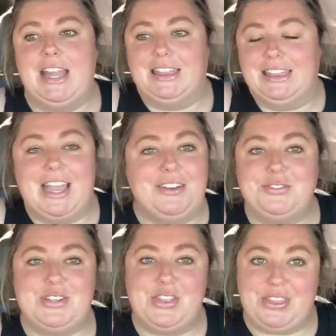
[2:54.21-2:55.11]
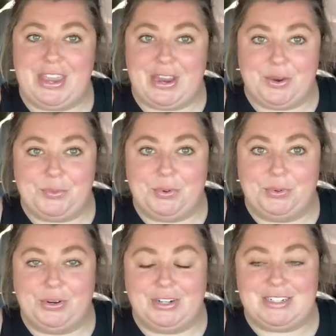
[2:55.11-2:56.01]
left the
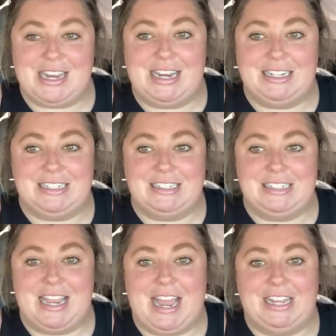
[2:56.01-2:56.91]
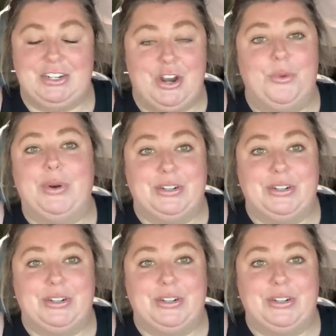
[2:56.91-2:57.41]
airport and had nowhere